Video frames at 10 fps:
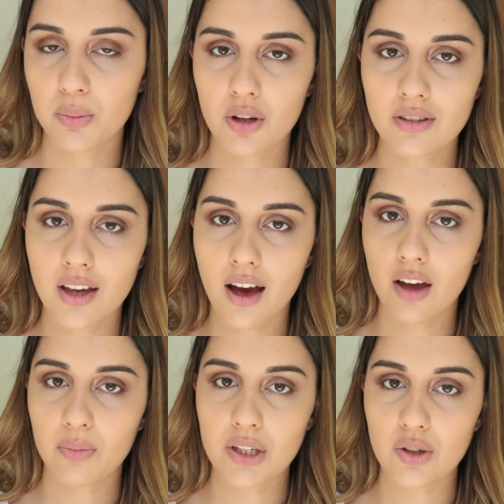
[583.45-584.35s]
bronzer,
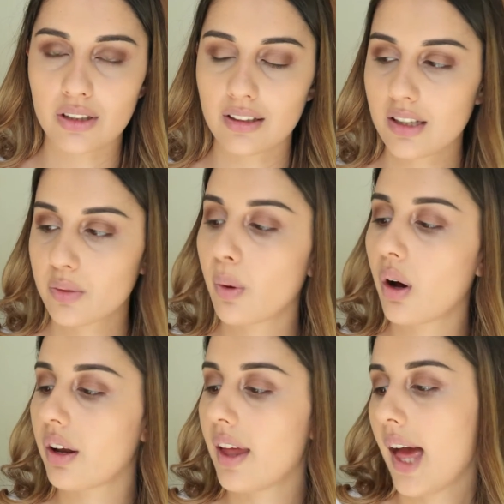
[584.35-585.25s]
I've been using this
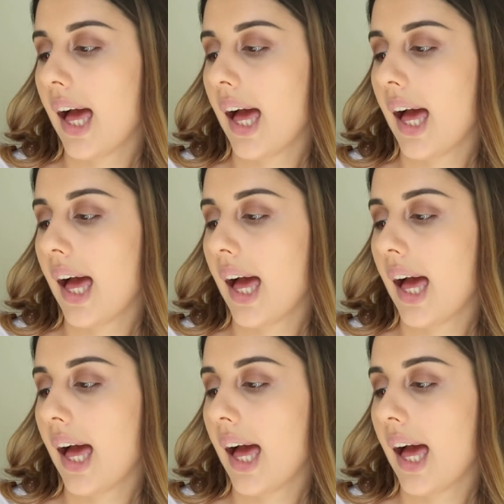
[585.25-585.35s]
one.